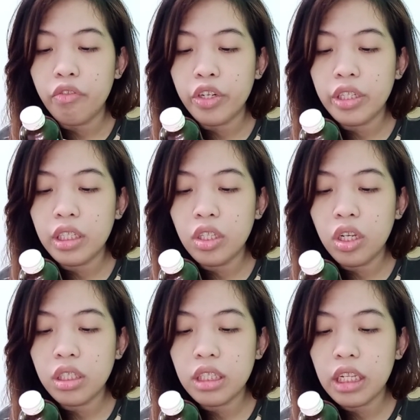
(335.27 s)
For the
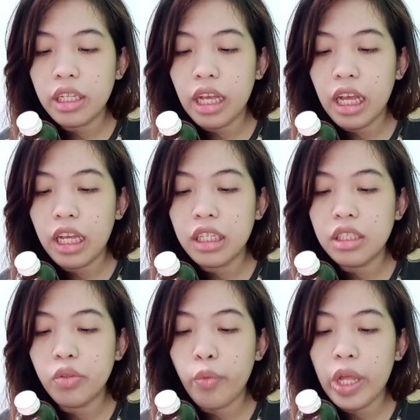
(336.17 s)
dogs and
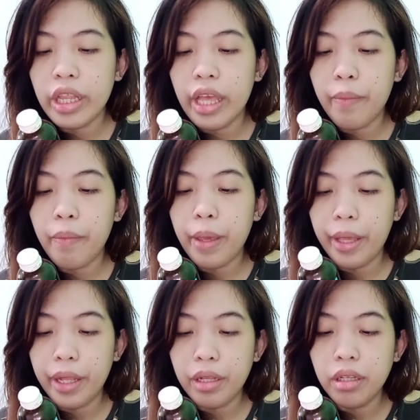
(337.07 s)
cat, 1
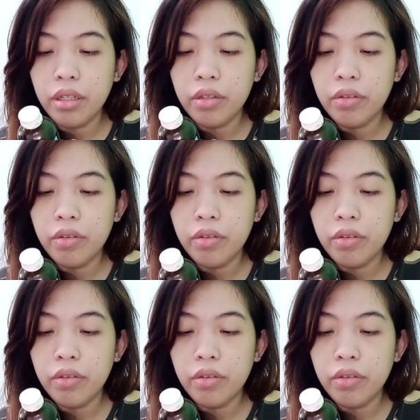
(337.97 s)
ml.